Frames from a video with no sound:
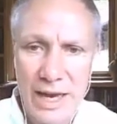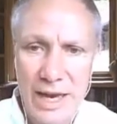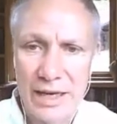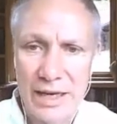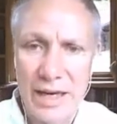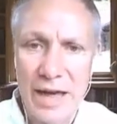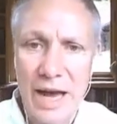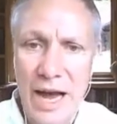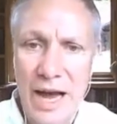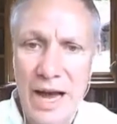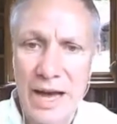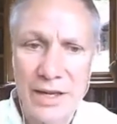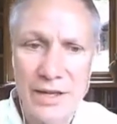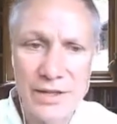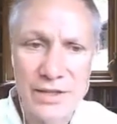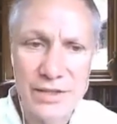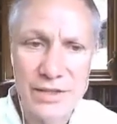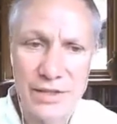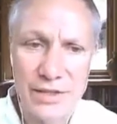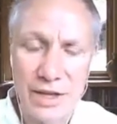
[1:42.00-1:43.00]
and hide
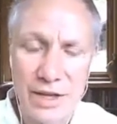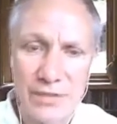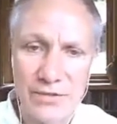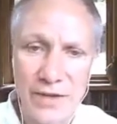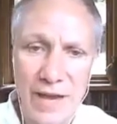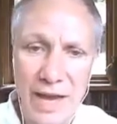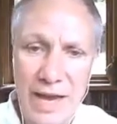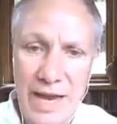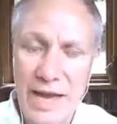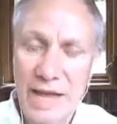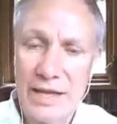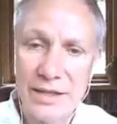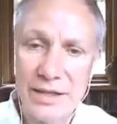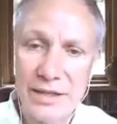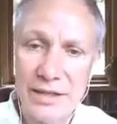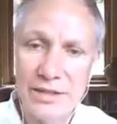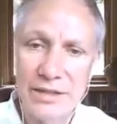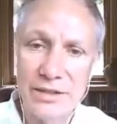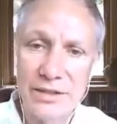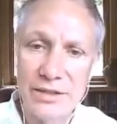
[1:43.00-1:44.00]
itself. And
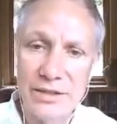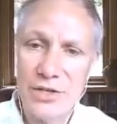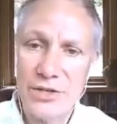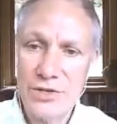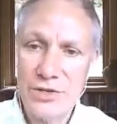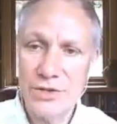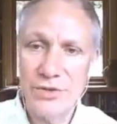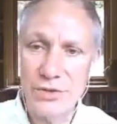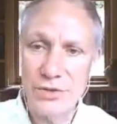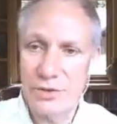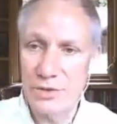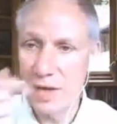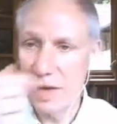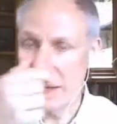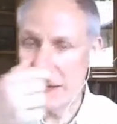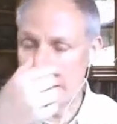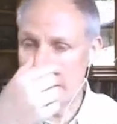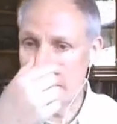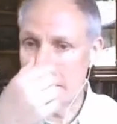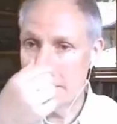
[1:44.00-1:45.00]
in addition to
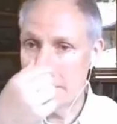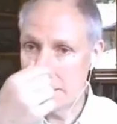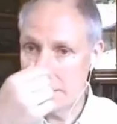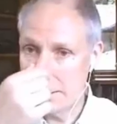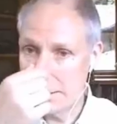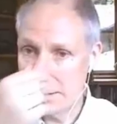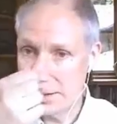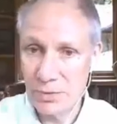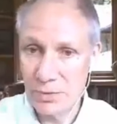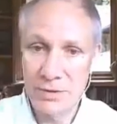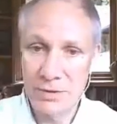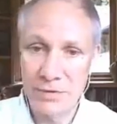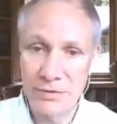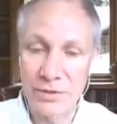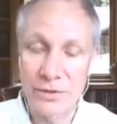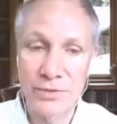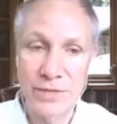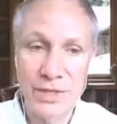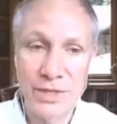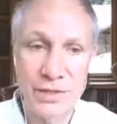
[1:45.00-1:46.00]
that, and this is one of
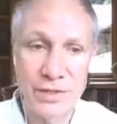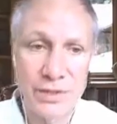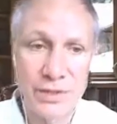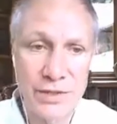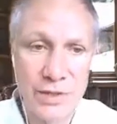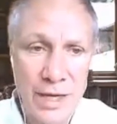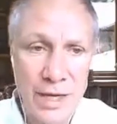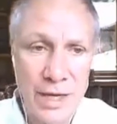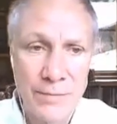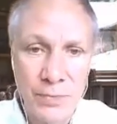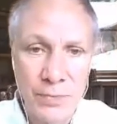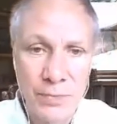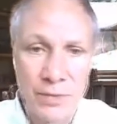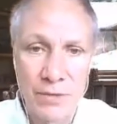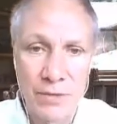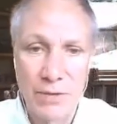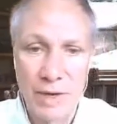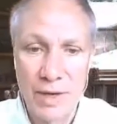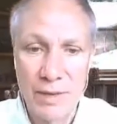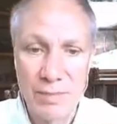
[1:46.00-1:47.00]
the reasons
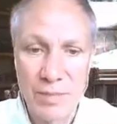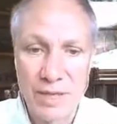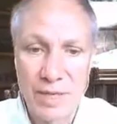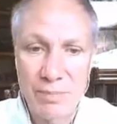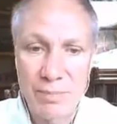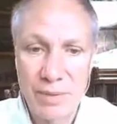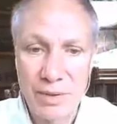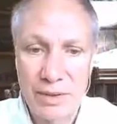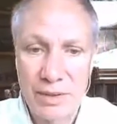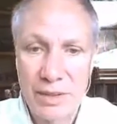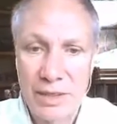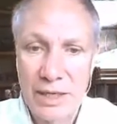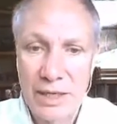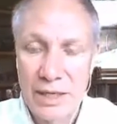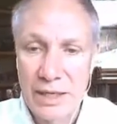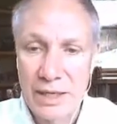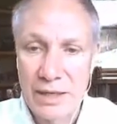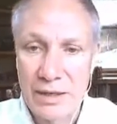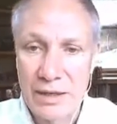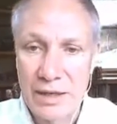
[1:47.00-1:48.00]
why people,
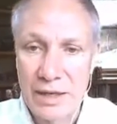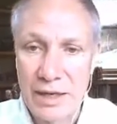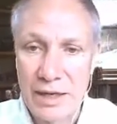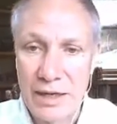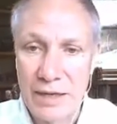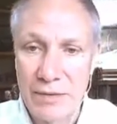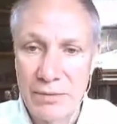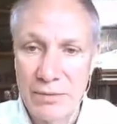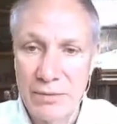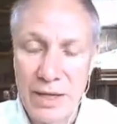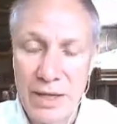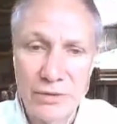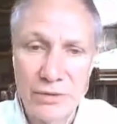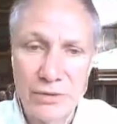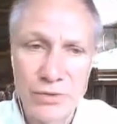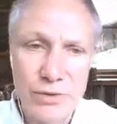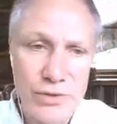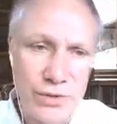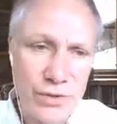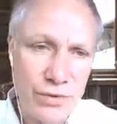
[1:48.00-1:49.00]
uh, while
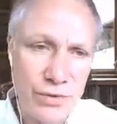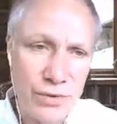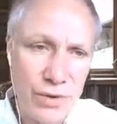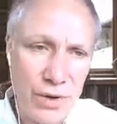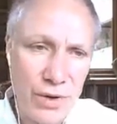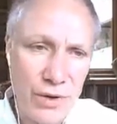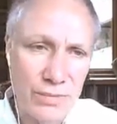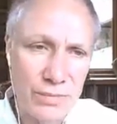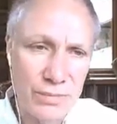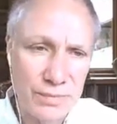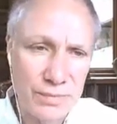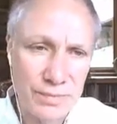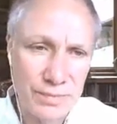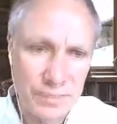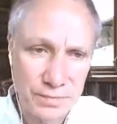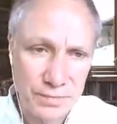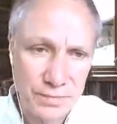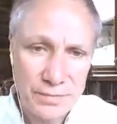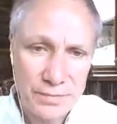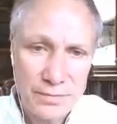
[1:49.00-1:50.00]
Gu syndrome
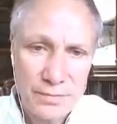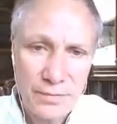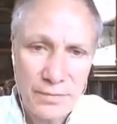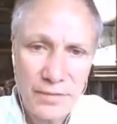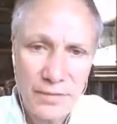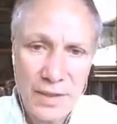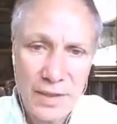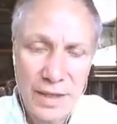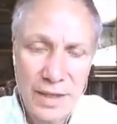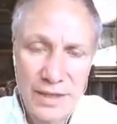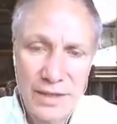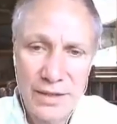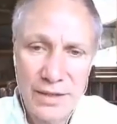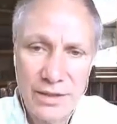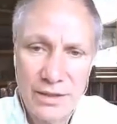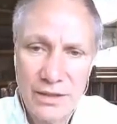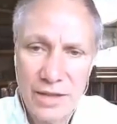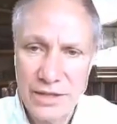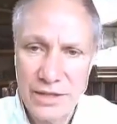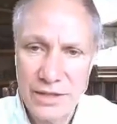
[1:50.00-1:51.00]
in
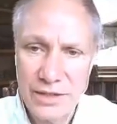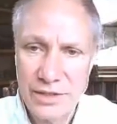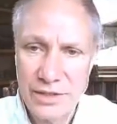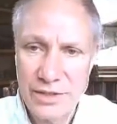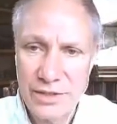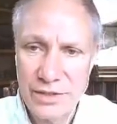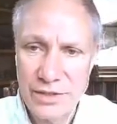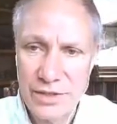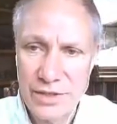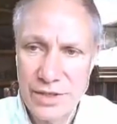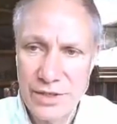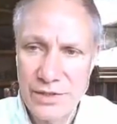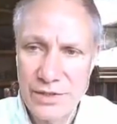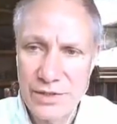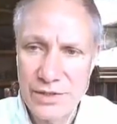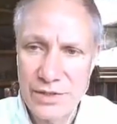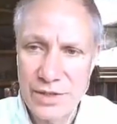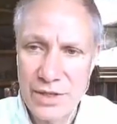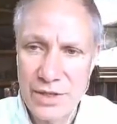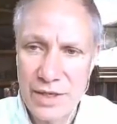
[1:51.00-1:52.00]
the classics
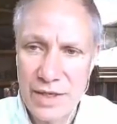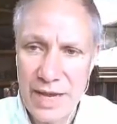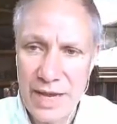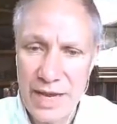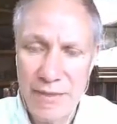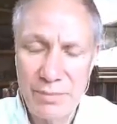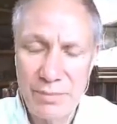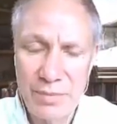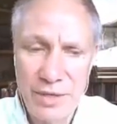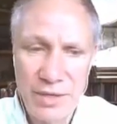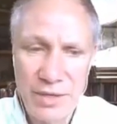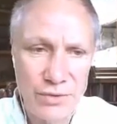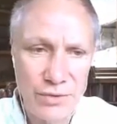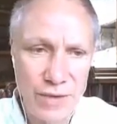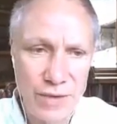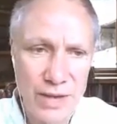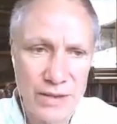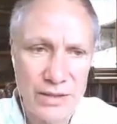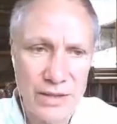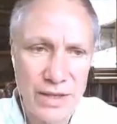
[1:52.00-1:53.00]
is can be
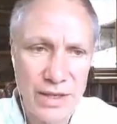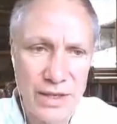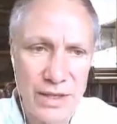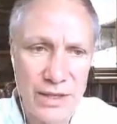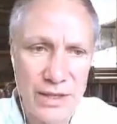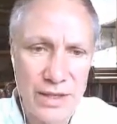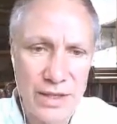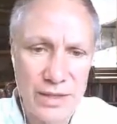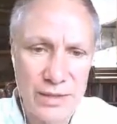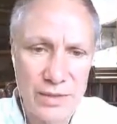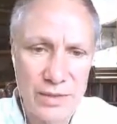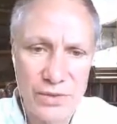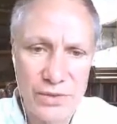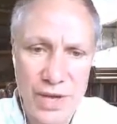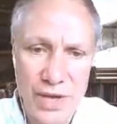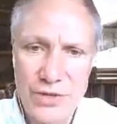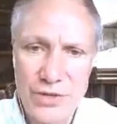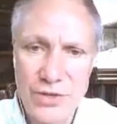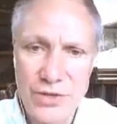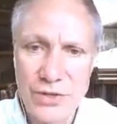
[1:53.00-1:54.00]
translated as
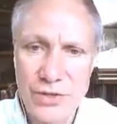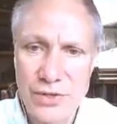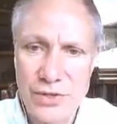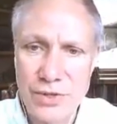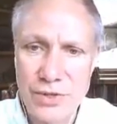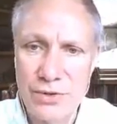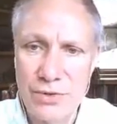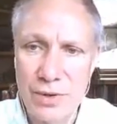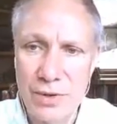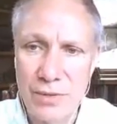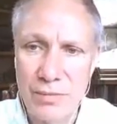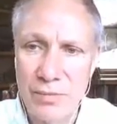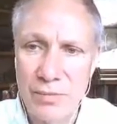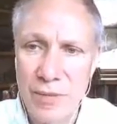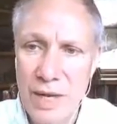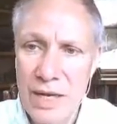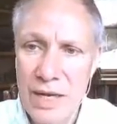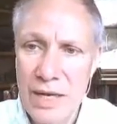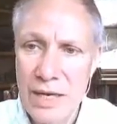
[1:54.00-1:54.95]
possession syndrome,